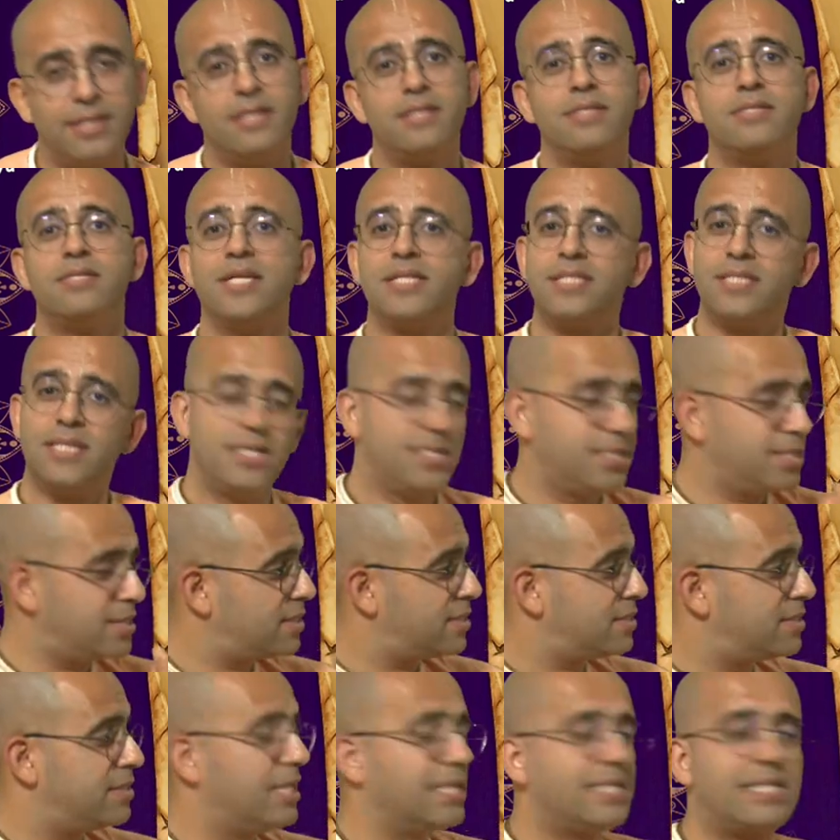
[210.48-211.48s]
this is
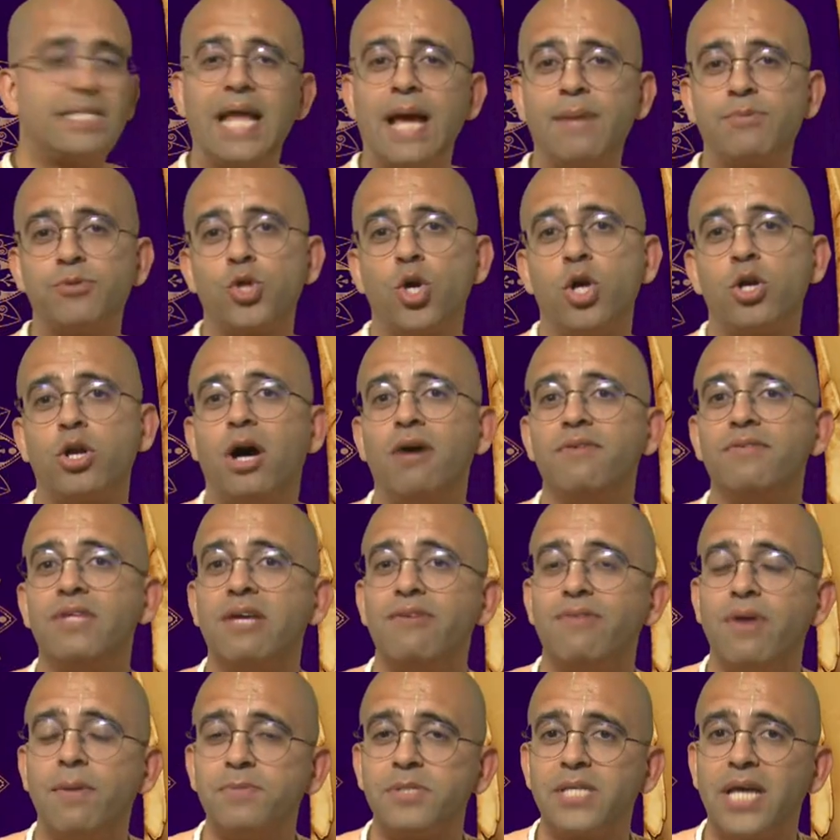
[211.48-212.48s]
the snapshot of their
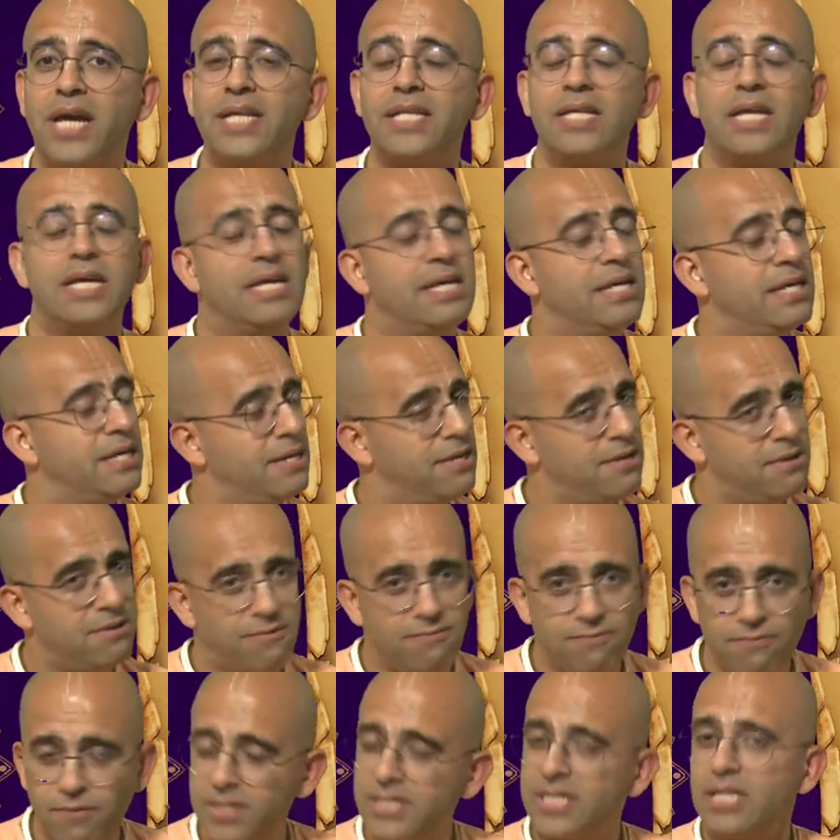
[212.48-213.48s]
website.
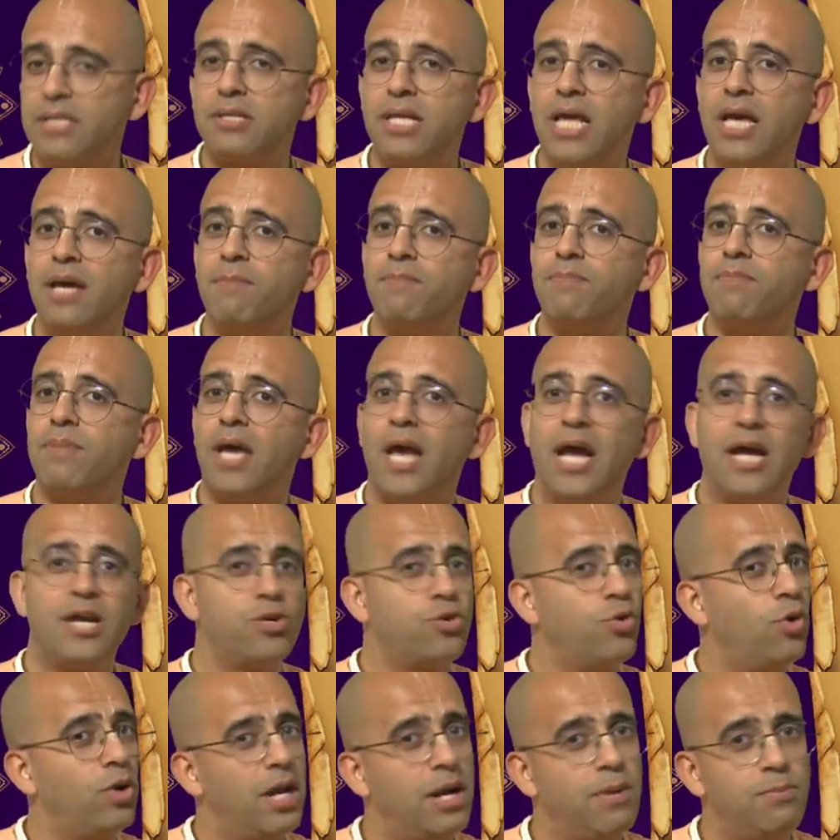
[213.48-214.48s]
Visit them,
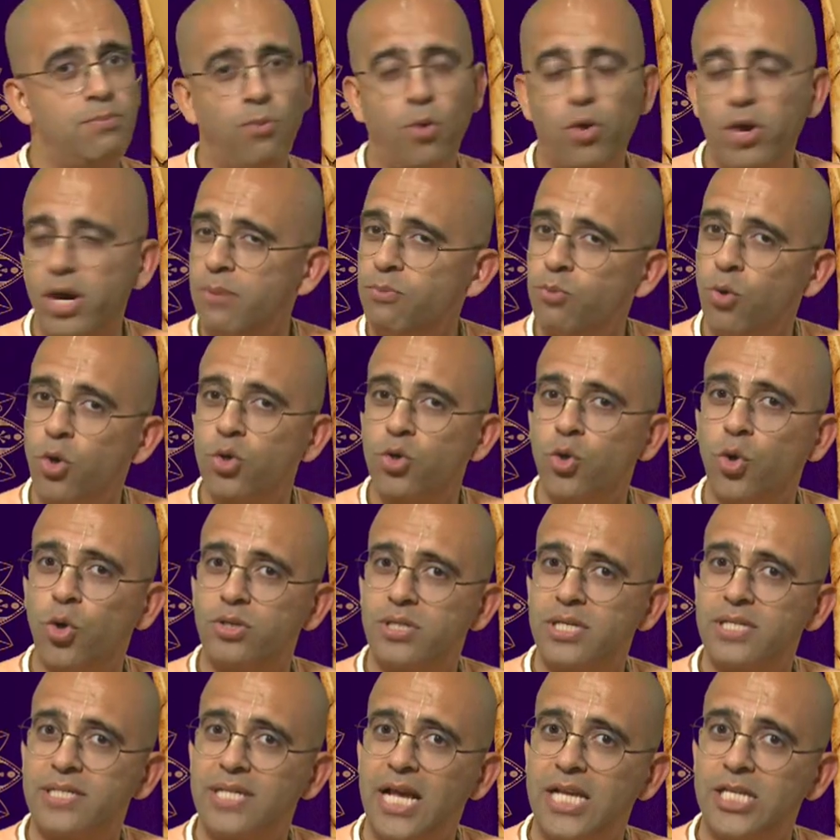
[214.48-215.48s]
enroll in more and more
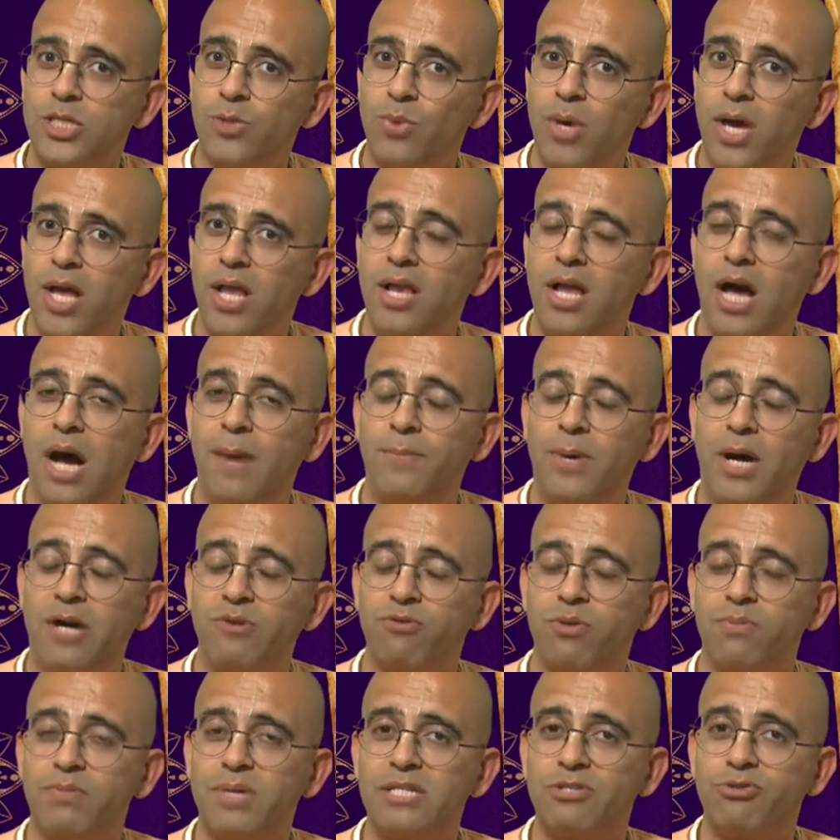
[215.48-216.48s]
courses as well apart
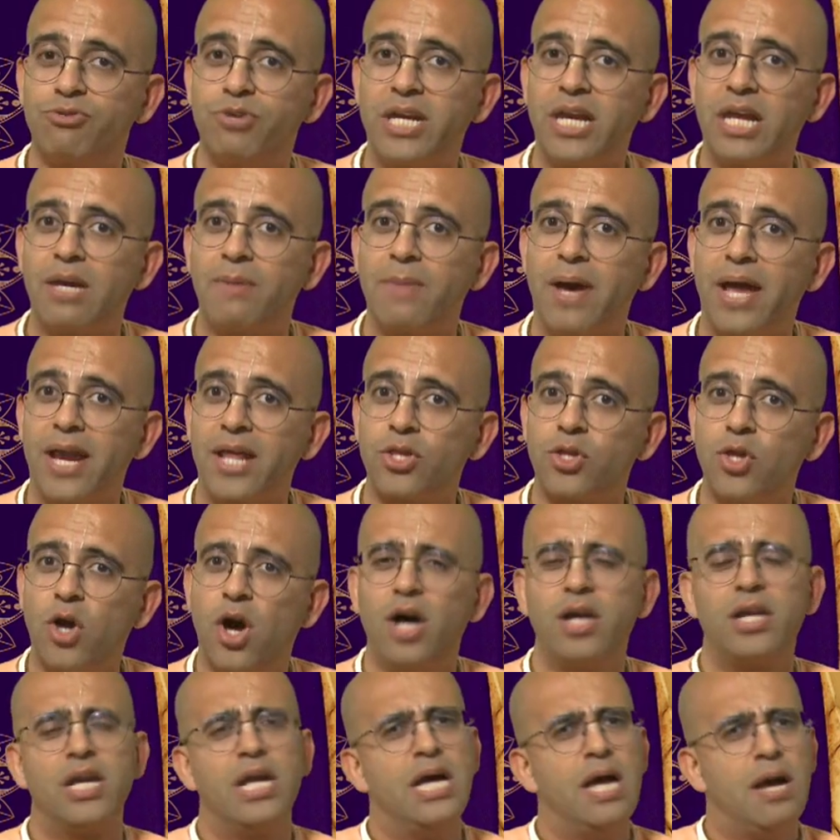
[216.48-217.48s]
from this reading
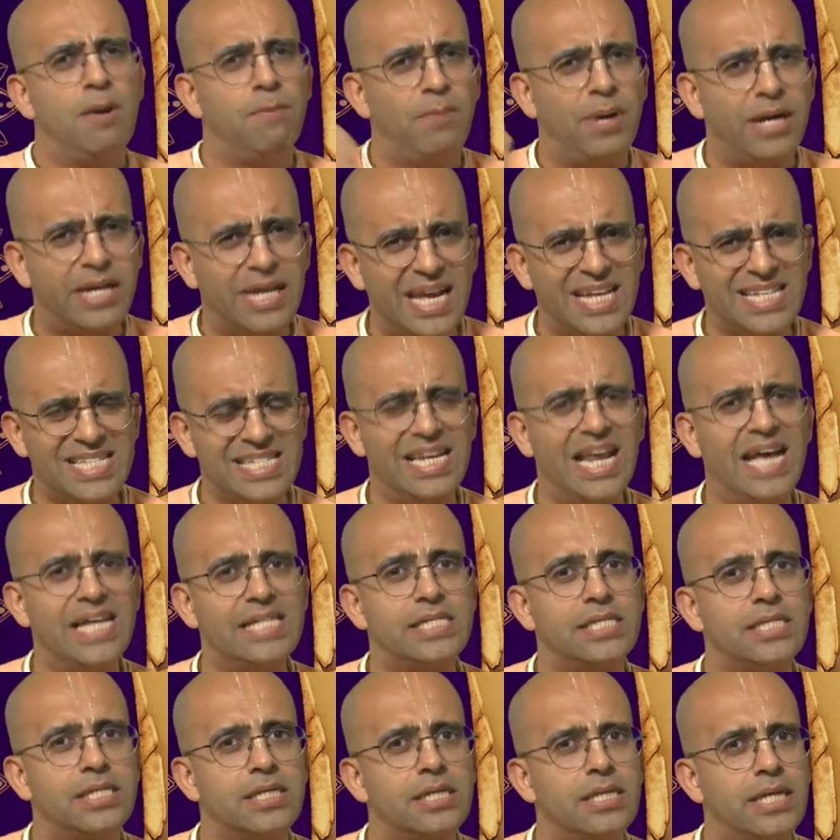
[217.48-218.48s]
marathon. But yes,
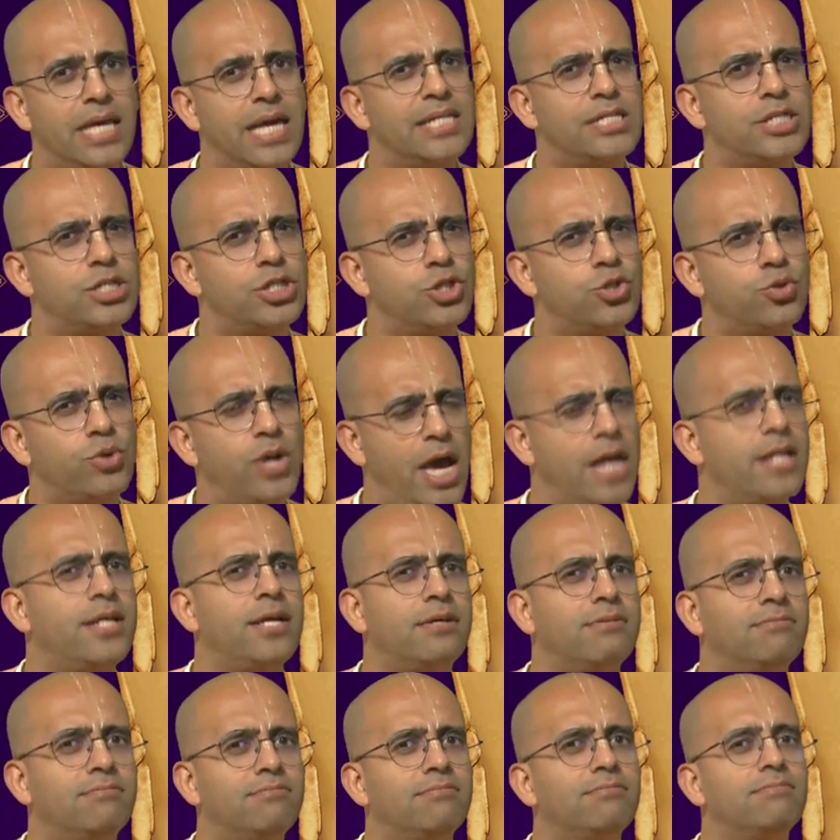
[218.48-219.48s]
let's get together
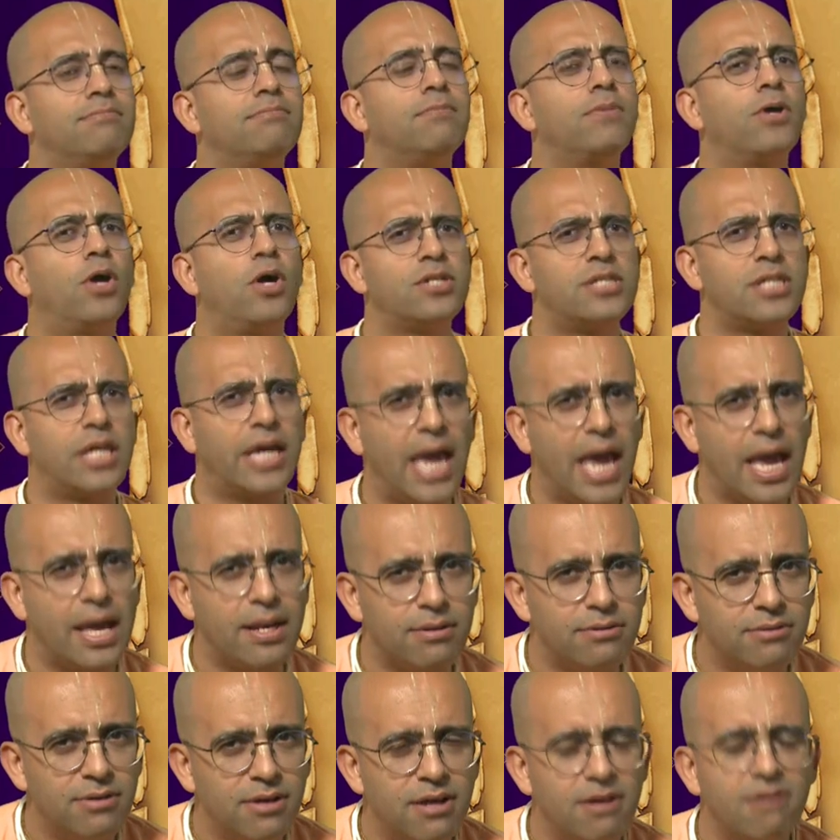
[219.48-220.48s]
because again,
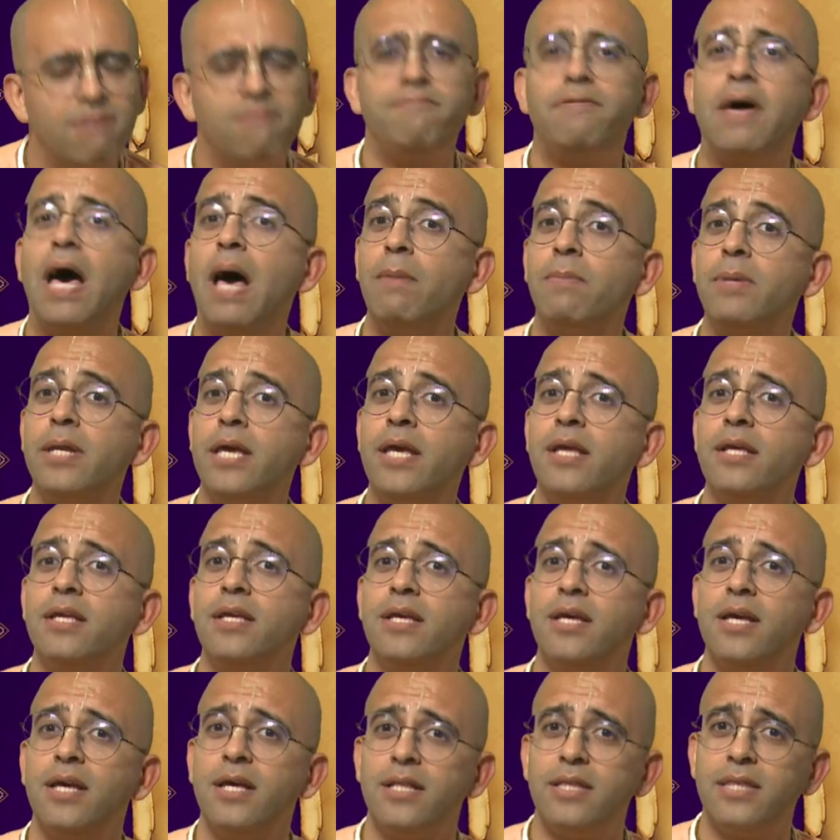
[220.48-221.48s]
family
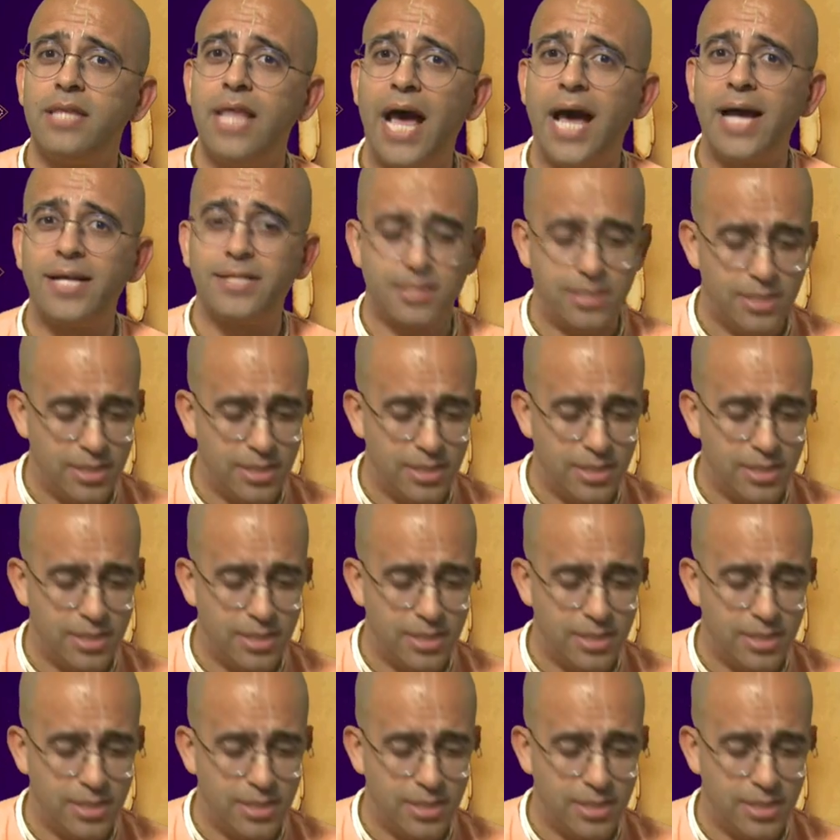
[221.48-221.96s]
that